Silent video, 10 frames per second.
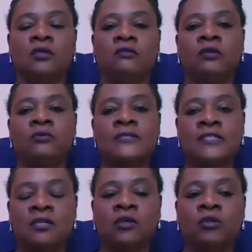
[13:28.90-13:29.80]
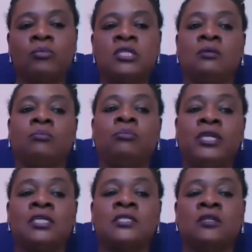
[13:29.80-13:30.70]
They were the single
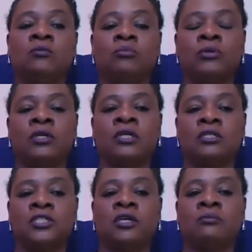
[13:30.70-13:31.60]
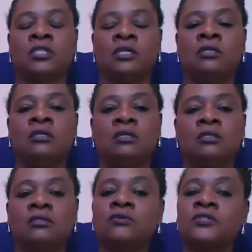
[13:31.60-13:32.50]
biggest employer in Shepshed.
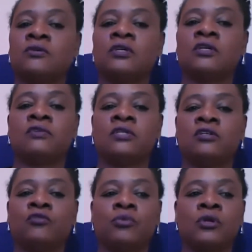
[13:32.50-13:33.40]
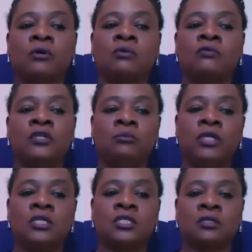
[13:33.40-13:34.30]
They also covered Loughborough, Colville and
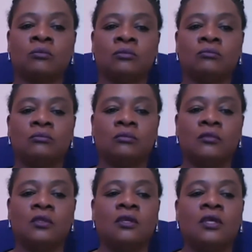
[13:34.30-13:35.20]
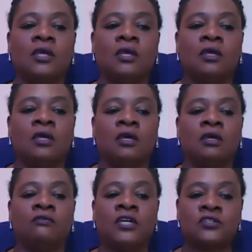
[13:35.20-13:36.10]
Meashaw.
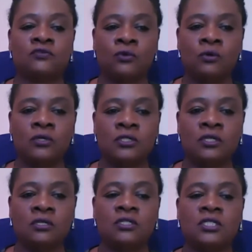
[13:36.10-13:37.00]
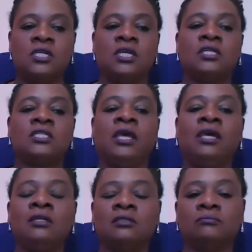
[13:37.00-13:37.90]
Fast forward to year
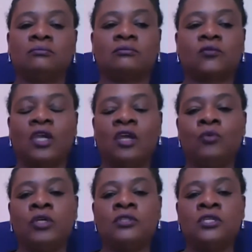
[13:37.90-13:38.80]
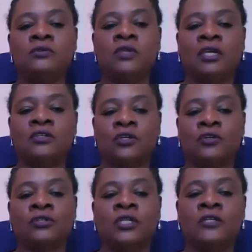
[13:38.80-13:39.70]
10, and we're at the UK
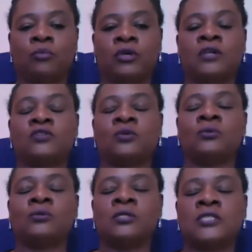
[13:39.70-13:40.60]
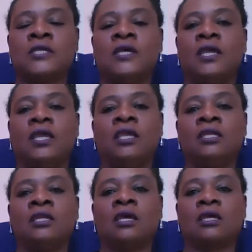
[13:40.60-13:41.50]
Social Enterprise Awards
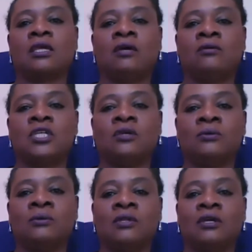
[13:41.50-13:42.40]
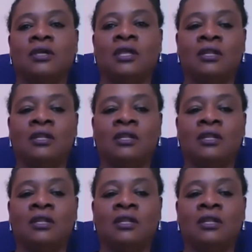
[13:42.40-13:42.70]
in County Hall in